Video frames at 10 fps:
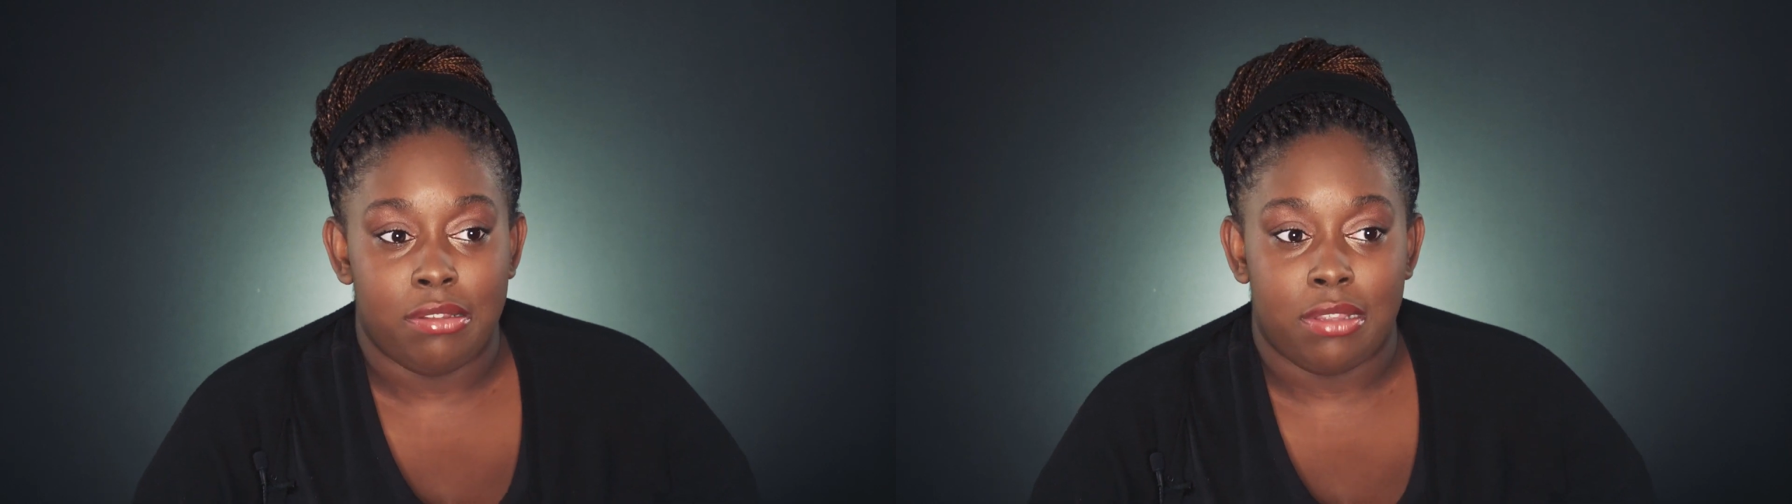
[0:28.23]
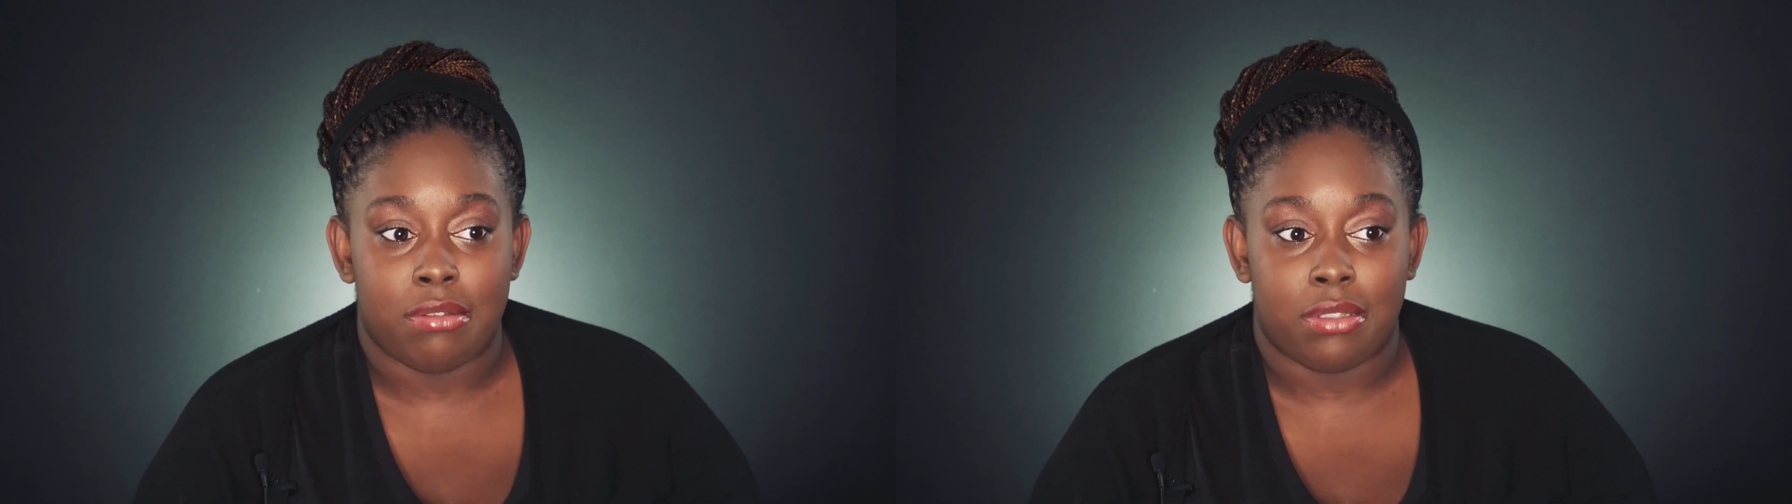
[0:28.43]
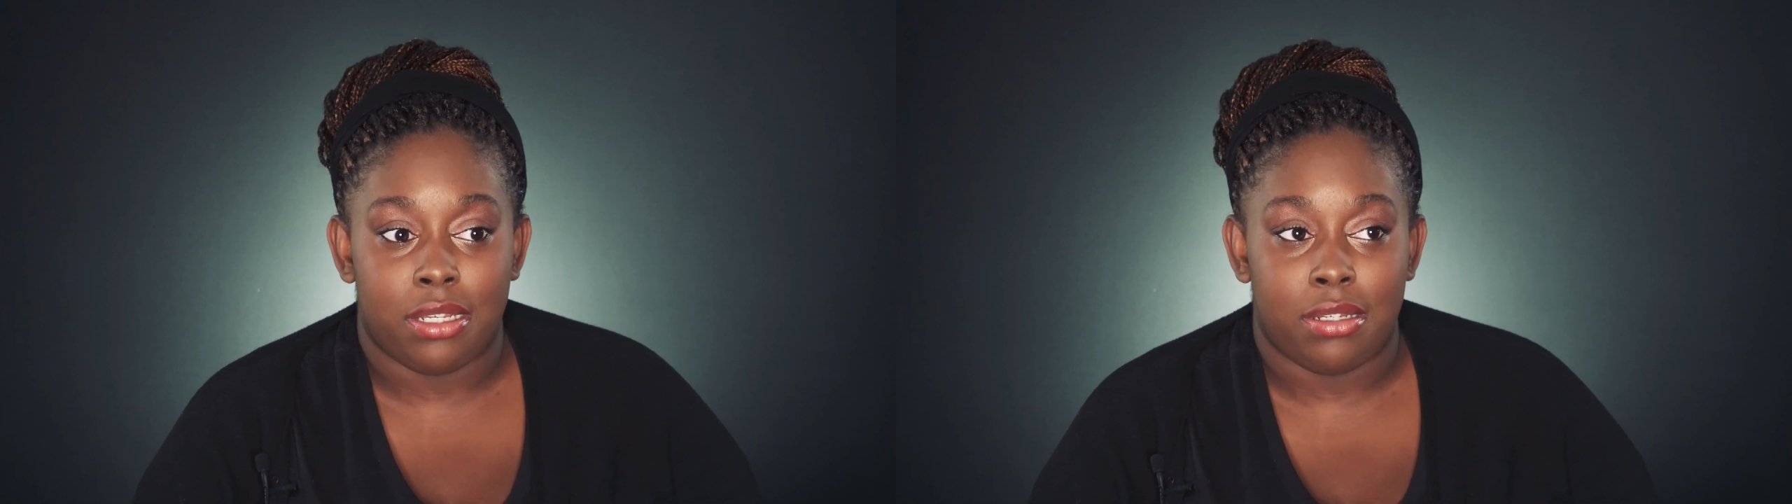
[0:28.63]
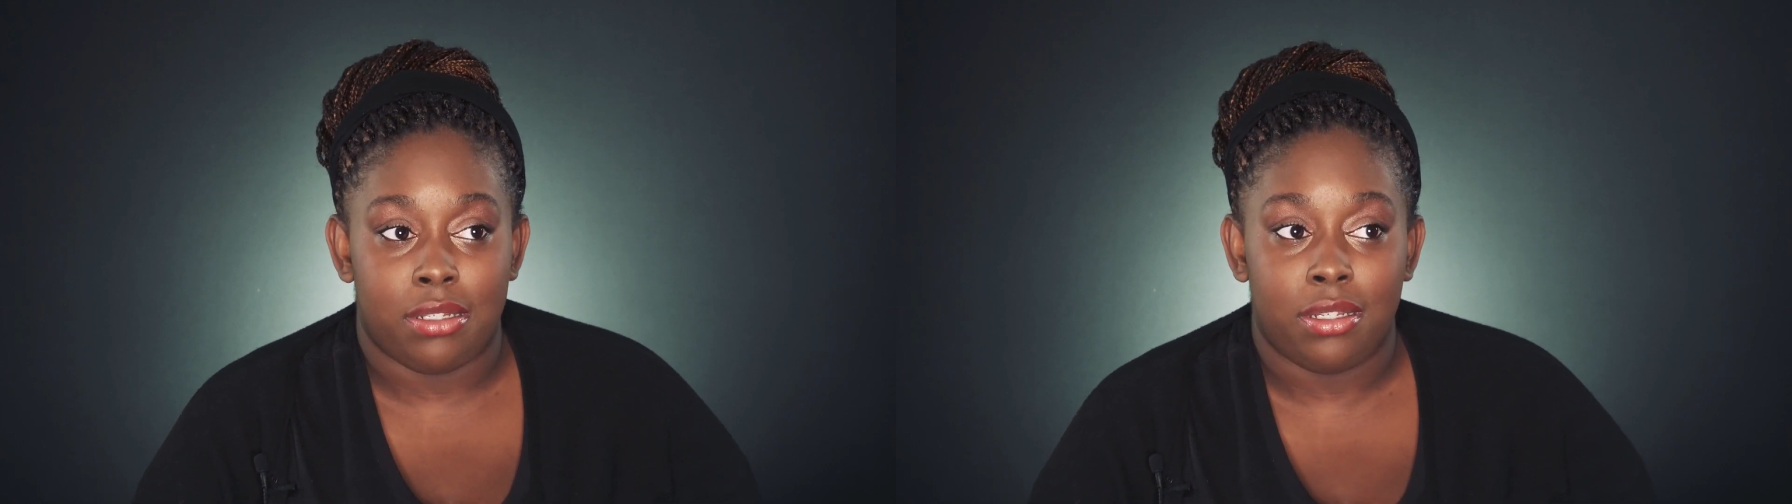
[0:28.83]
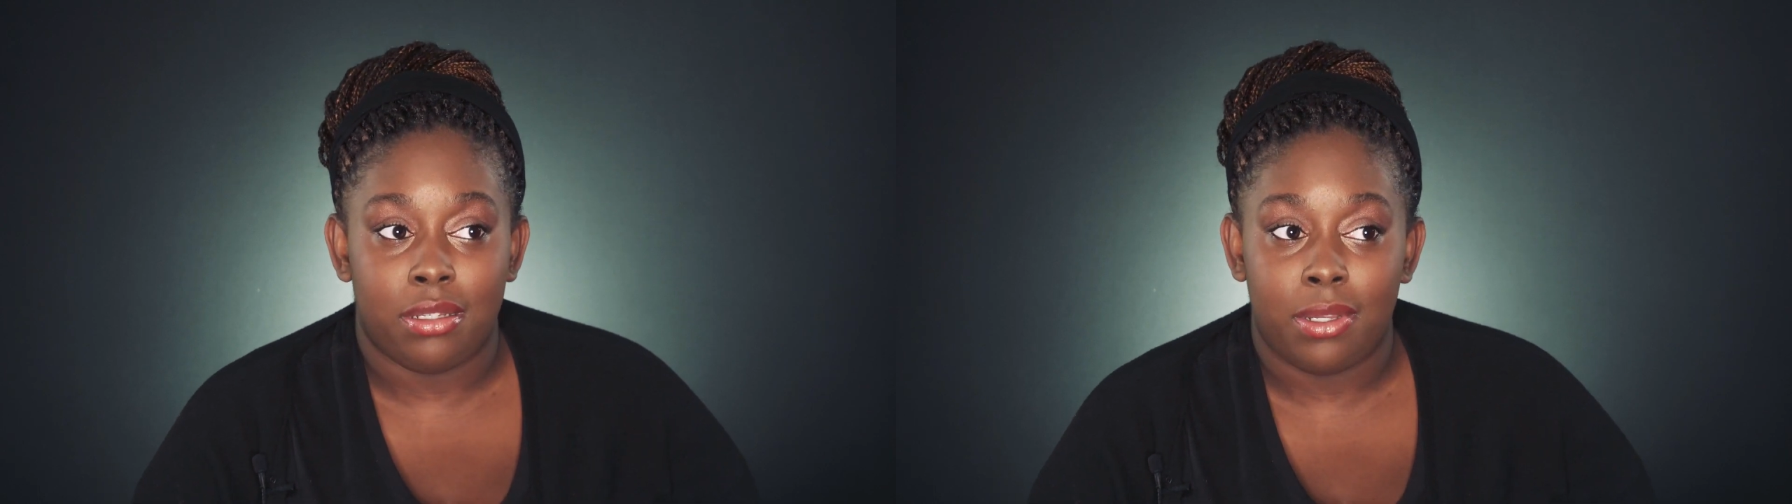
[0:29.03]
So I was like,
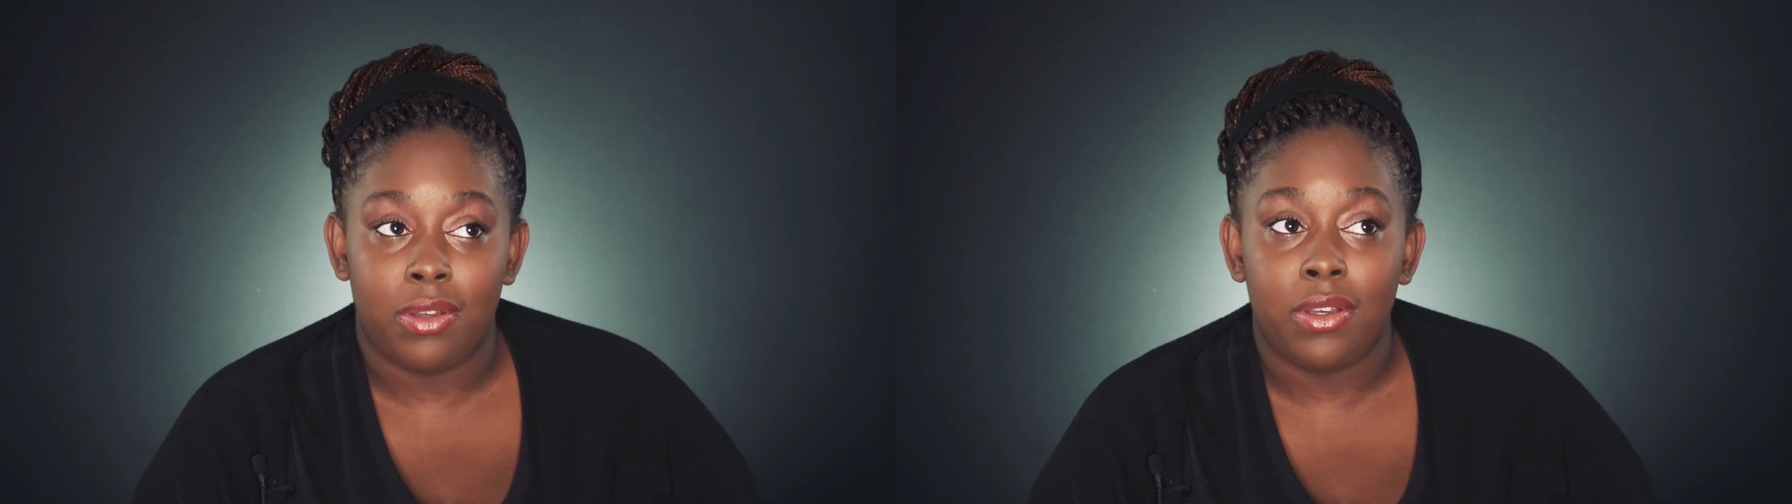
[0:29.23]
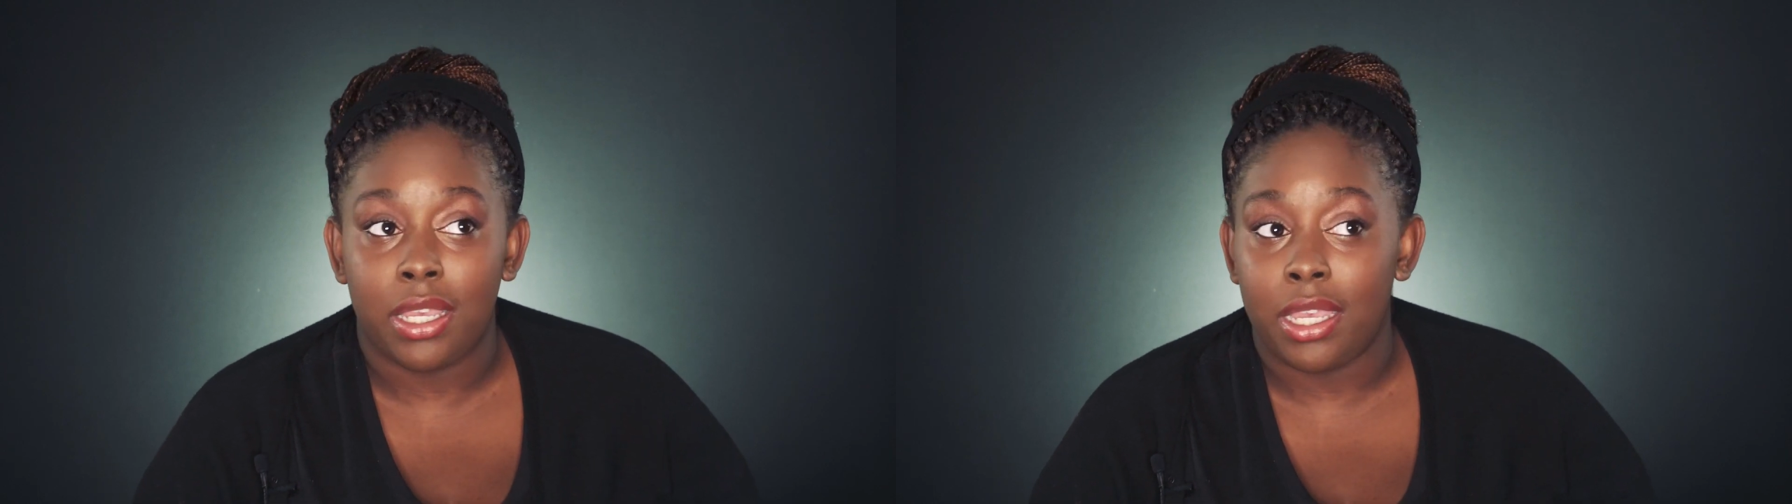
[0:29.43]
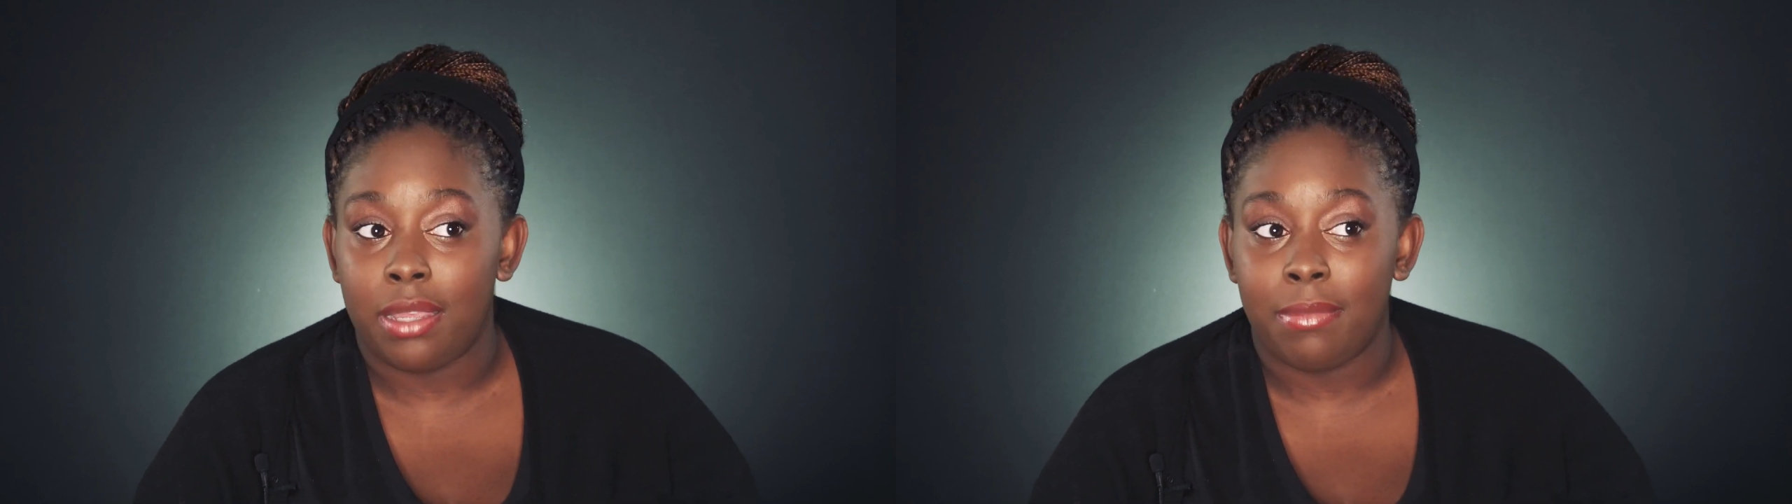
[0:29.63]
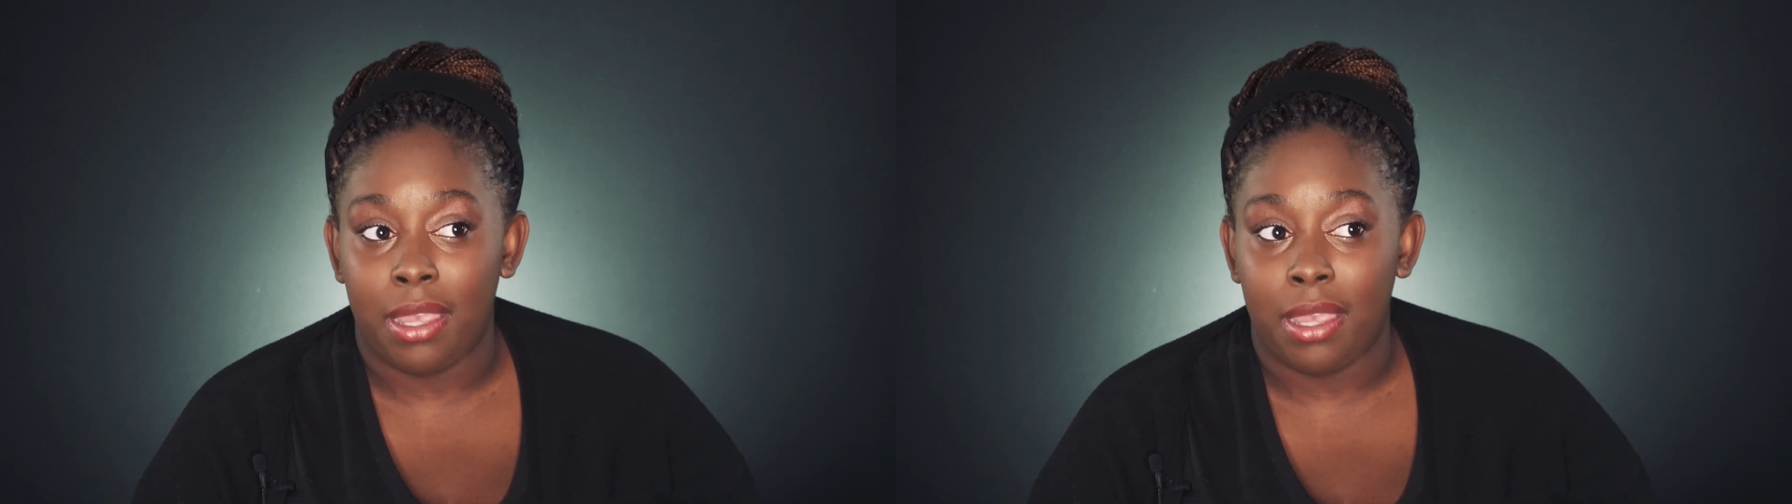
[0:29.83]
okay,